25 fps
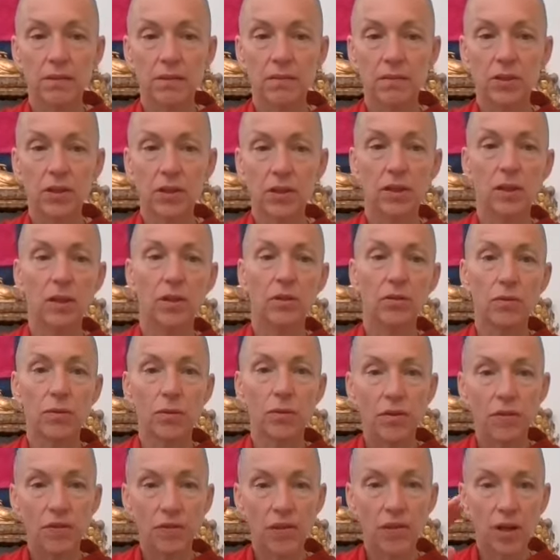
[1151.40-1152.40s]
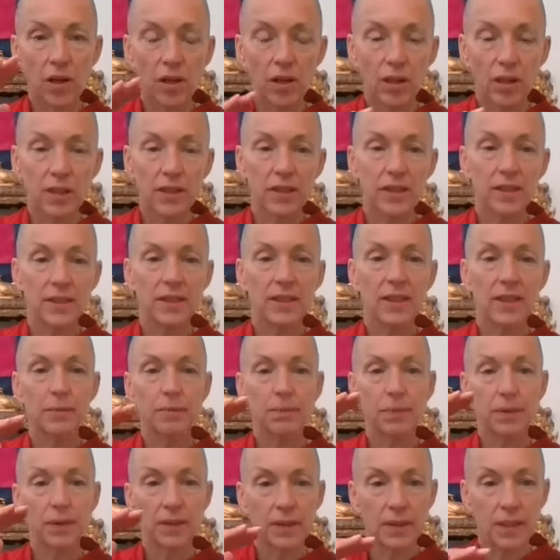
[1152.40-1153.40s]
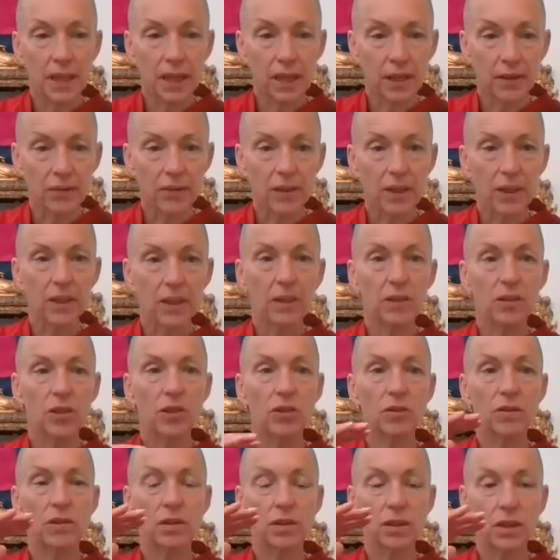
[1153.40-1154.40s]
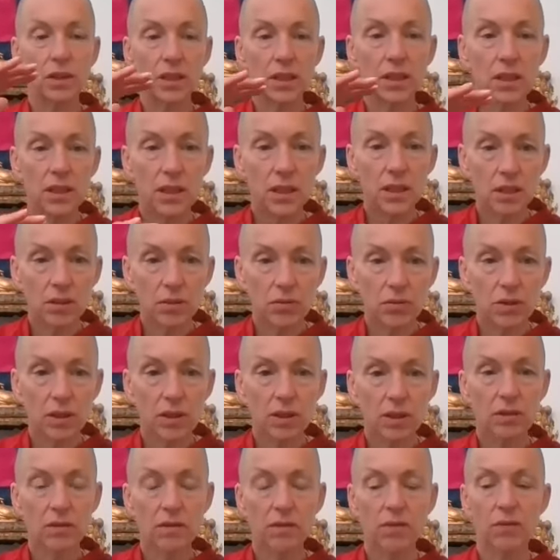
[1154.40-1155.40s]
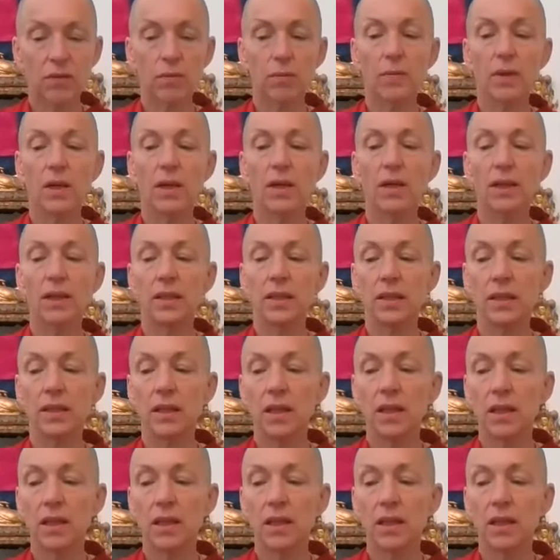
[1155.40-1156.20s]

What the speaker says: to go far deeper down into the stillness of the mind,